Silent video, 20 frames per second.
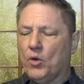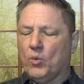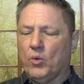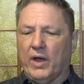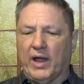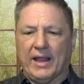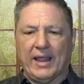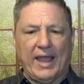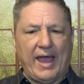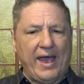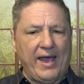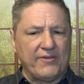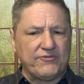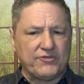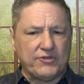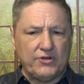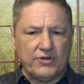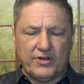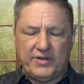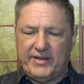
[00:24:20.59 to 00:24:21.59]
well,
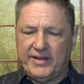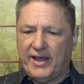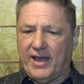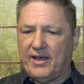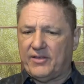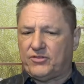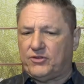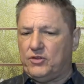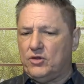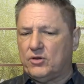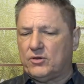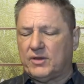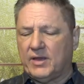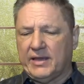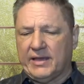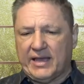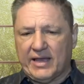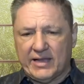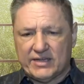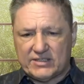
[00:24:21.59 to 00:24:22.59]
after death, you
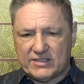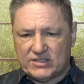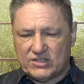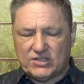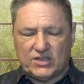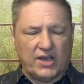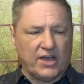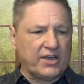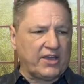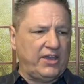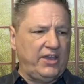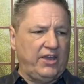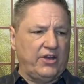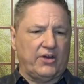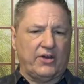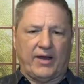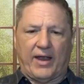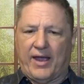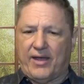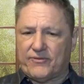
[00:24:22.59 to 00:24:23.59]
can get stuck
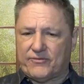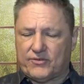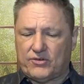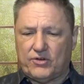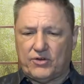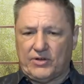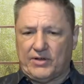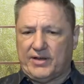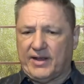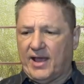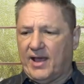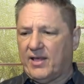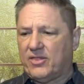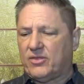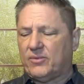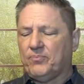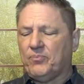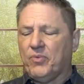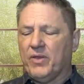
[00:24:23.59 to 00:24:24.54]
here. After death,